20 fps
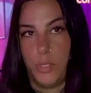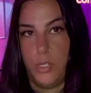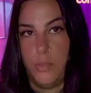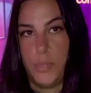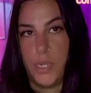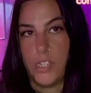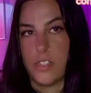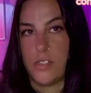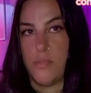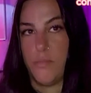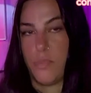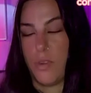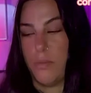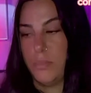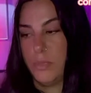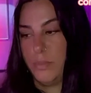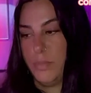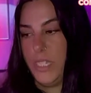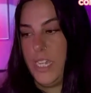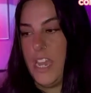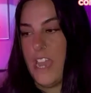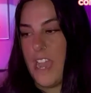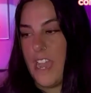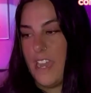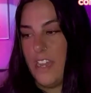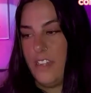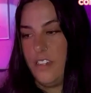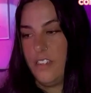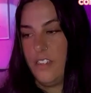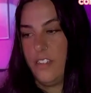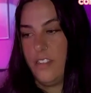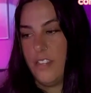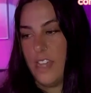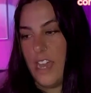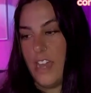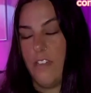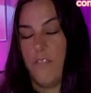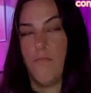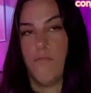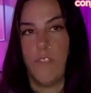The blue person probably had
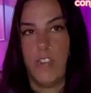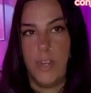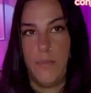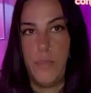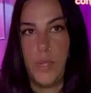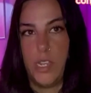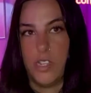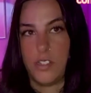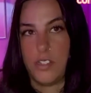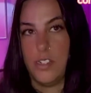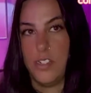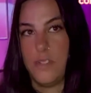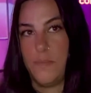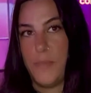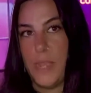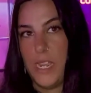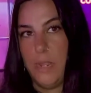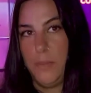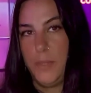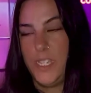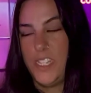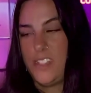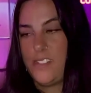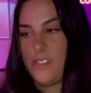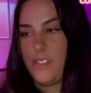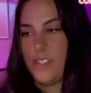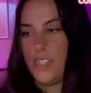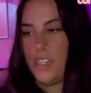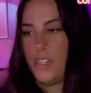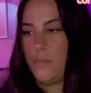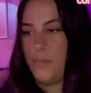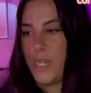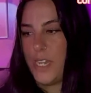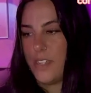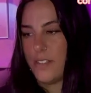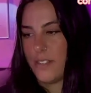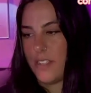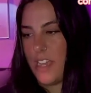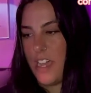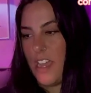that red person's babies in a
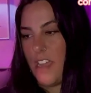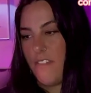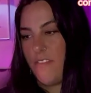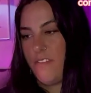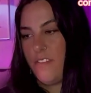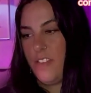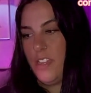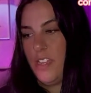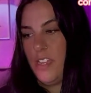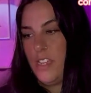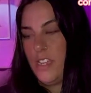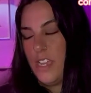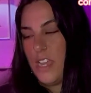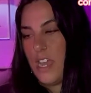past life.